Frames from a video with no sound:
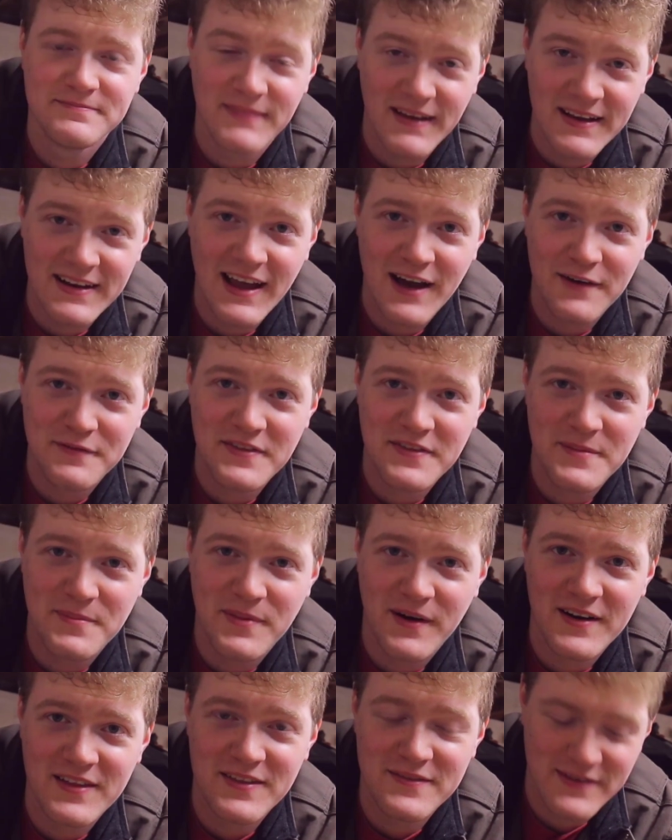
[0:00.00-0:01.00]
And now for the
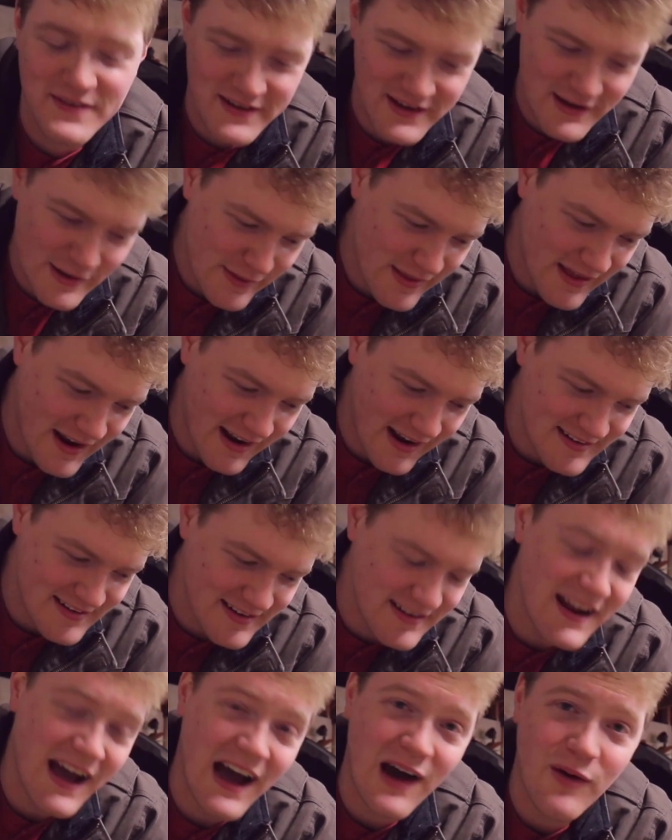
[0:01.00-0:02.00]
part of the video that I
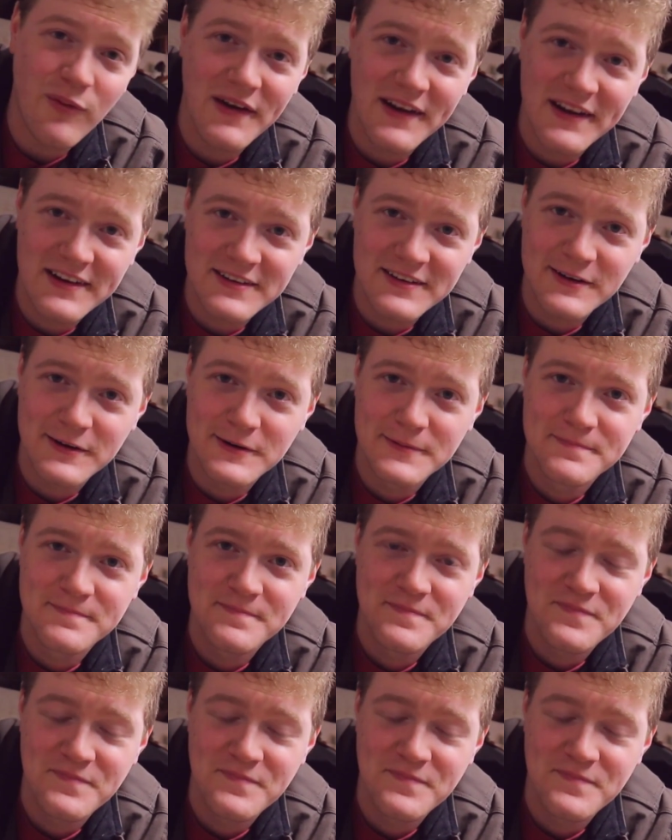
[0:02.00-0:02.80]
did not want to do.